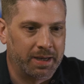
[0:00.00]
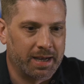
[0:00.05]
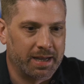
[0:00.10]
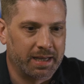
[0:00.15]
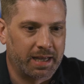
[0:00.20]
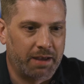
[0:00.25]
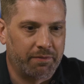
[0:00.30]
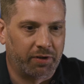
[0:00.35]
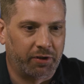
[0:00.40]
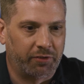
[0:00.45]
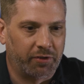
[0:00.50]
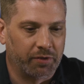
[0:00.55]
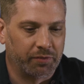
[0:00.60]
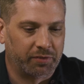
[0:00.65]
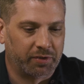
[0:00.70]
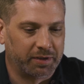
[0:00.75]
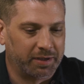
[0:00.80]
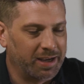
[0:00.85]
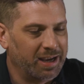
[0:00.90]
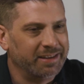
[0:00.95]
We kind of gave
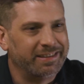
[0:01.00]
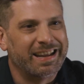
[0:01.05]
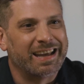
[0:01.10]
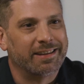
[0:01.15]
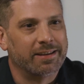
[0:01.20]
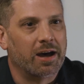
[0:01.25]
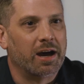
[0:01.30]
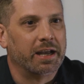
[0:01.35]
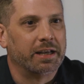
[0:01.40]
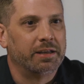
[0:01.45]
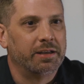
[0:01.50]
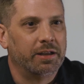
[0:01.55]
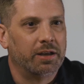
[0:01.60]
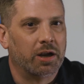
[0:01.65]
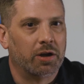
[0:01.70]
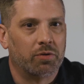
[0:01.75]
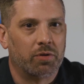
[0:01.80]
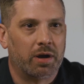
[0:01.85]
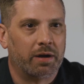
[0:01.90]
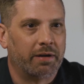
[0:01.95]
ourselves like a deadline, you
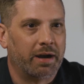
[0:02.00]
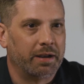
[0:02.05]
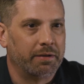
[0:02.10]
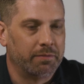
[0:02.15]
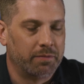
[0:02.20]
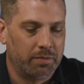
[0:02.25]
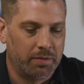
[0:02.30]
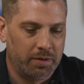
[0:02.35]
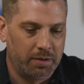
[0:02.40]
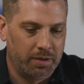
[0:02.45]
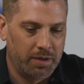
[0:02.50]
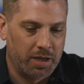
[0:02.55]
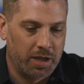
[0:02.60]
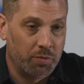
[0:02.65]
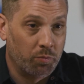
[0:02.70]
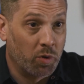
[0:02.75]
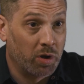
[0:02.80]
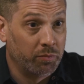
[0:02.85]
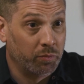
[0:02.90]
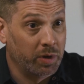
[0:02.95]
know, all right,
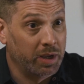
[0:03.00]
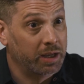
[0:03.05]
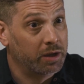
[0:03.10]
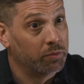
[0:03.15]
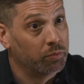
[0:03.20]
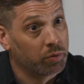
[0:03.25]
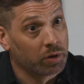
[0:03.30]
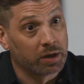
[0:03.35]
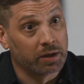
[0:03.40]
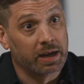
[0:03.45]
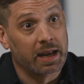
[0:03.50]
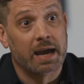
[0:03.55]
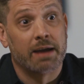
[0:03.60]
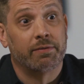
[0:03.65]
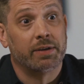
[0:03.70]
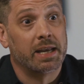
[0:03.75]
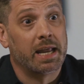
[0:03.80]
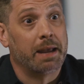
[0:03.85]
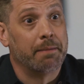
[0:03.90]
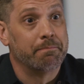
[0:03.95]
in one week we're going to
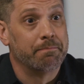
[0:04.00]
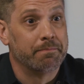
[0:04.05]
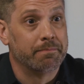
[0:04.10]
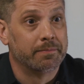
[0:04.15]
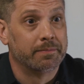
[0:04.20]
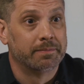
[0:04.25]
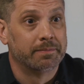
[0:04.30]
have a name.